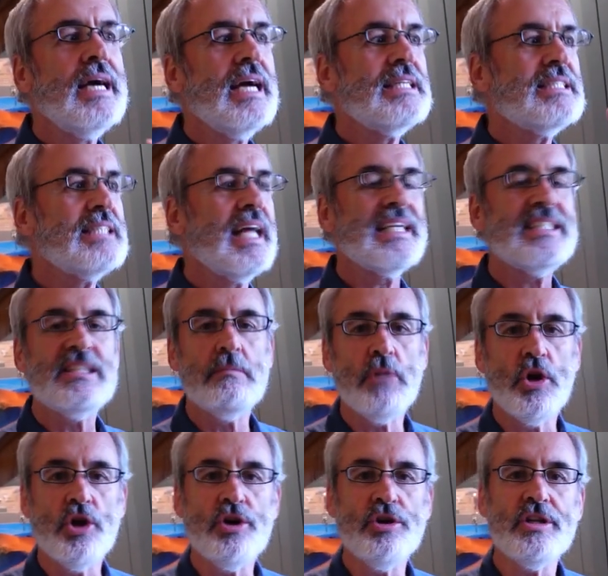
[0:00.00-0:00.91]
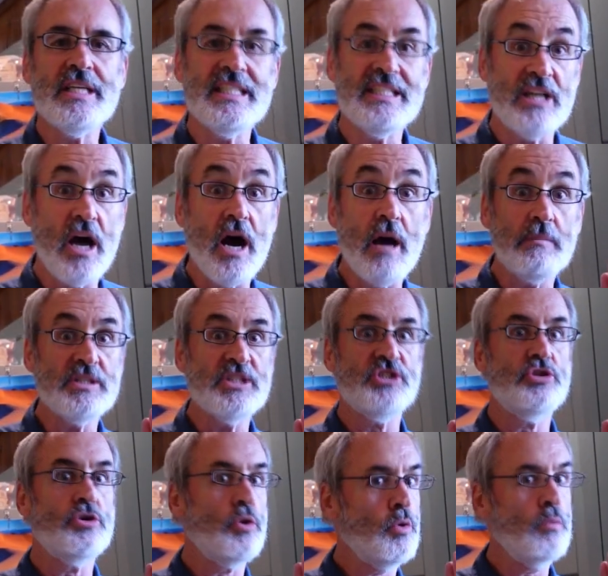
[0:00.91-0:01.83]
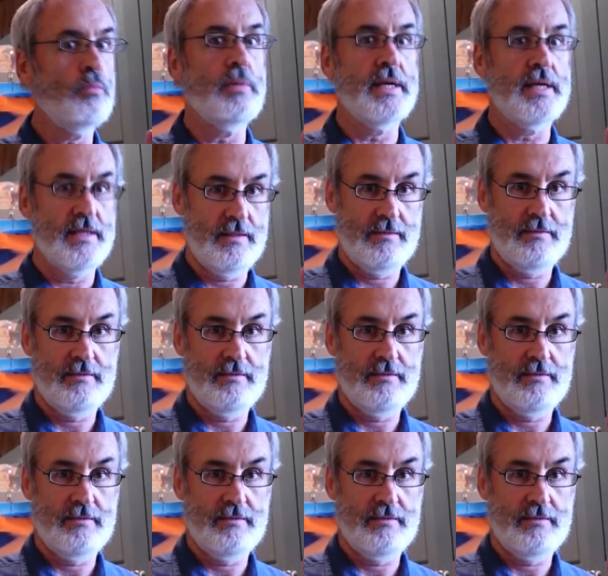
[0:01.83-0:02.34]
It's like some early Thomas Dolby.